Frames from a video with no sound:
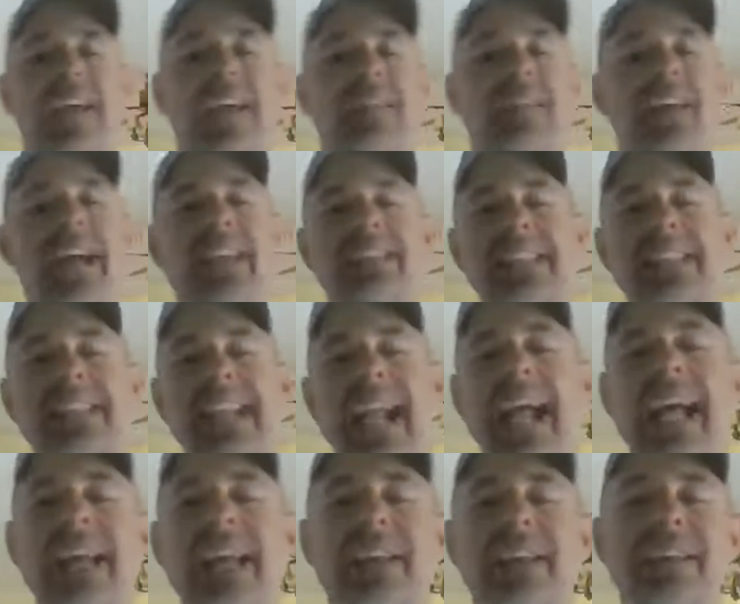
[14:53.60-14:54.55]
That is the
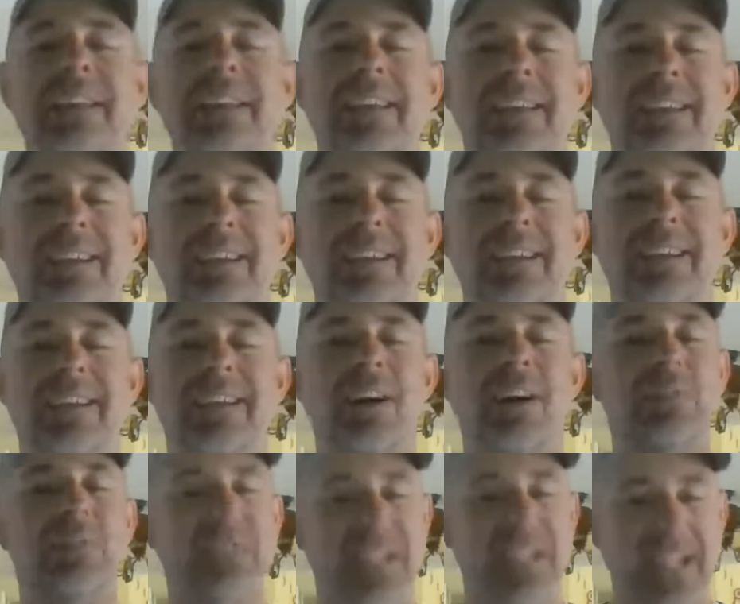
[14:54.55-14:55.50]
end
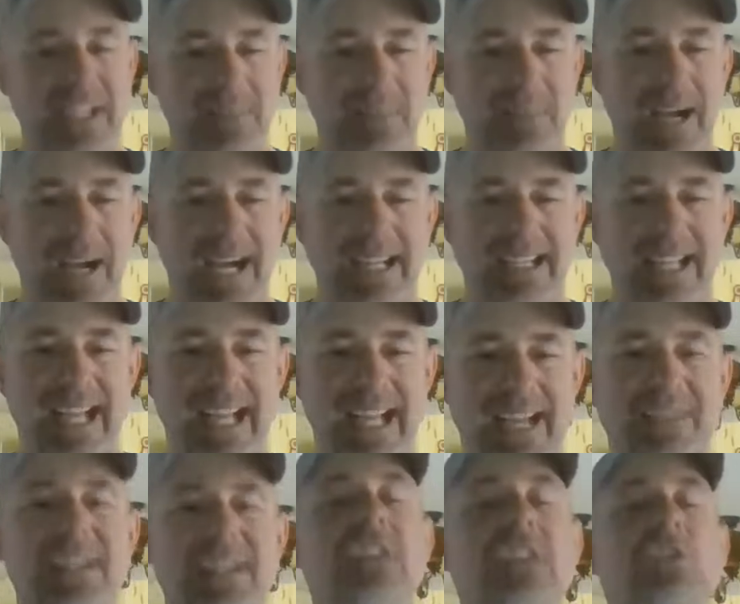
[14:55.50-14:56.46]
of today's
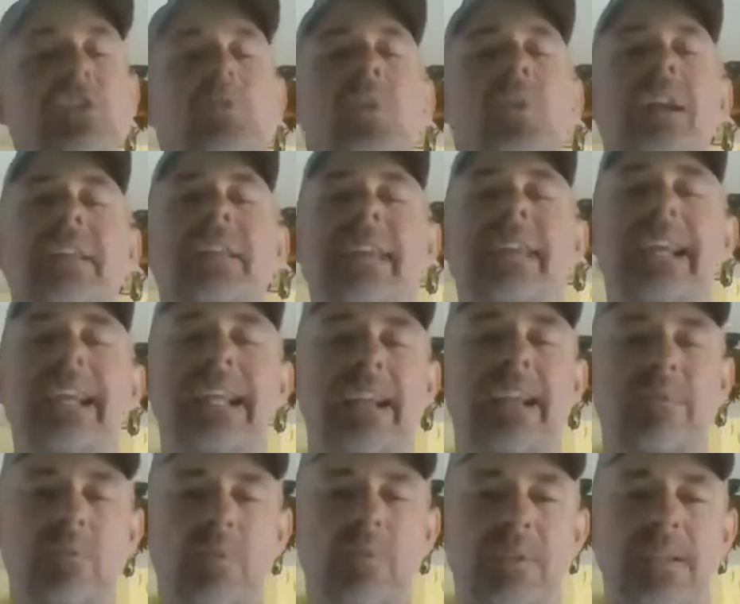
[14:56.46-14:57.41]
podcast. I do want to thank
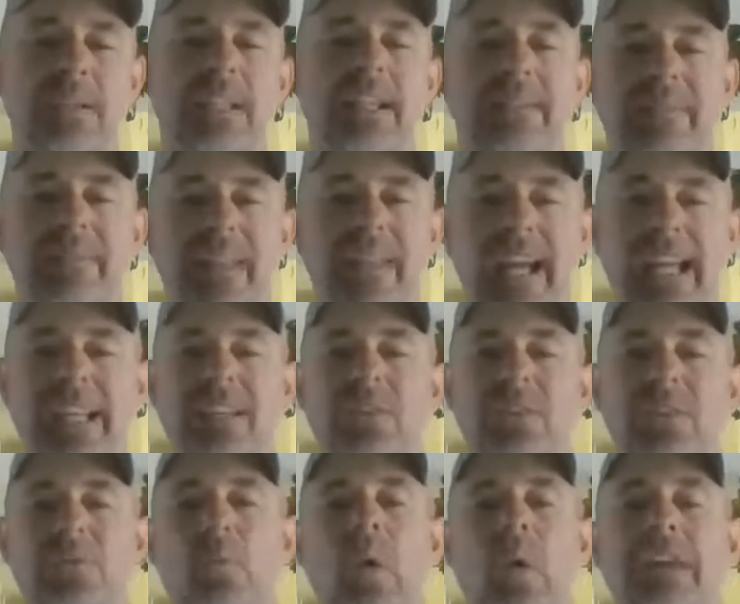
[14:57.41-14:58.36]
everyone that
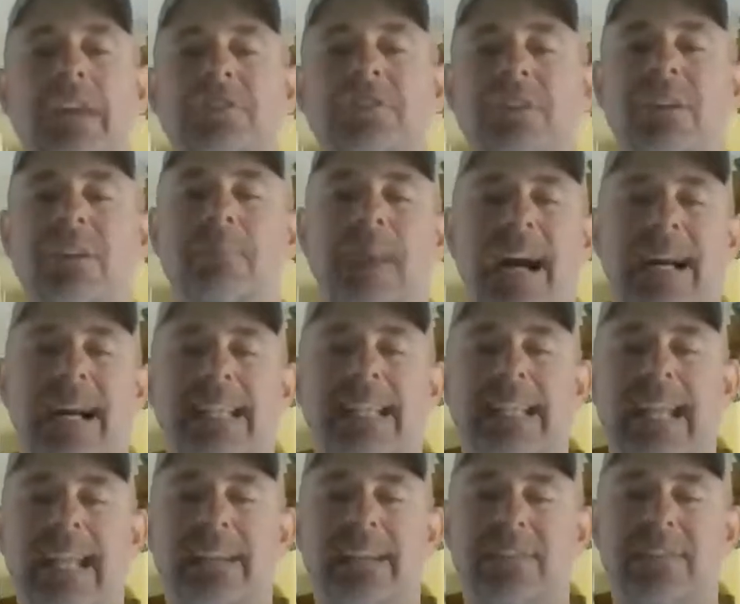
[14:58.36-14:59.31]
is watching our
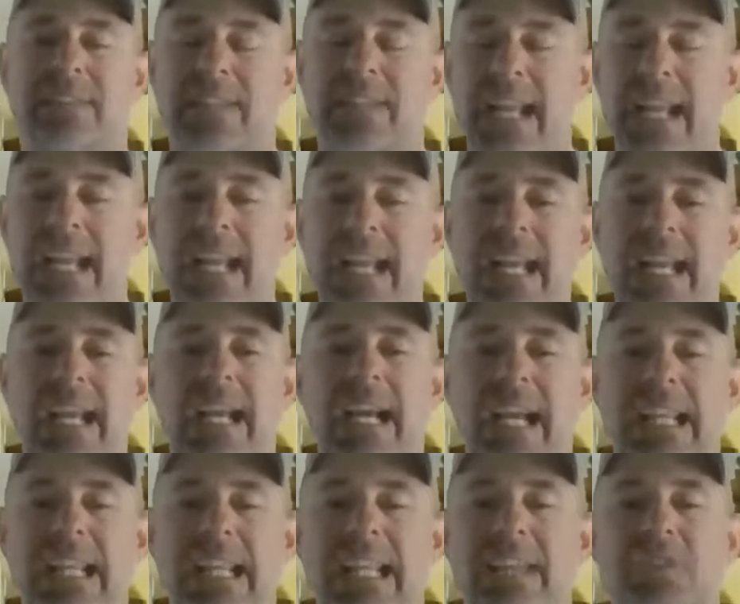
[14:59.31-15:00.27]
podcast.
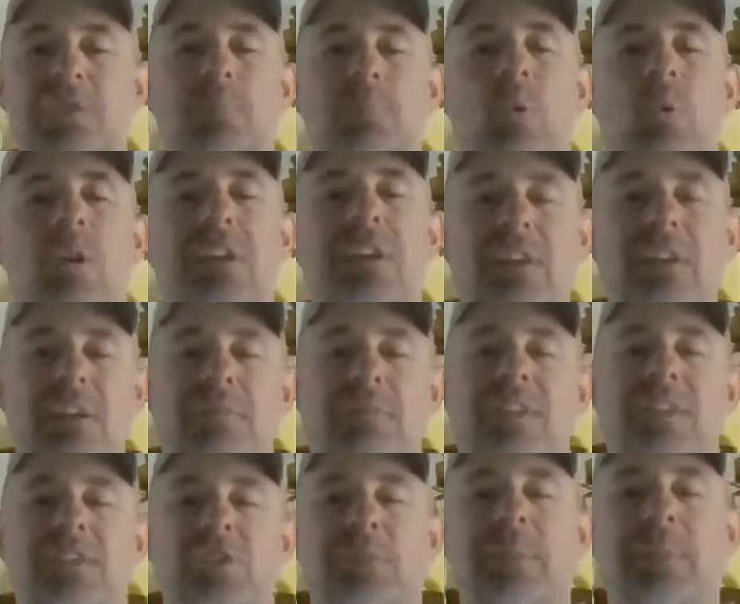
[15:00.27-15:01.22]
Again, Sporting Dog
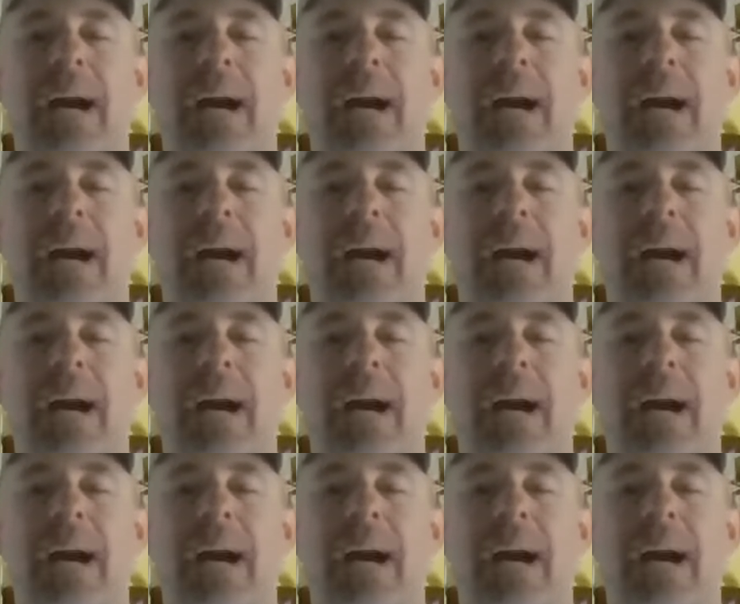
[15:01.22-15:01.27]
Adventures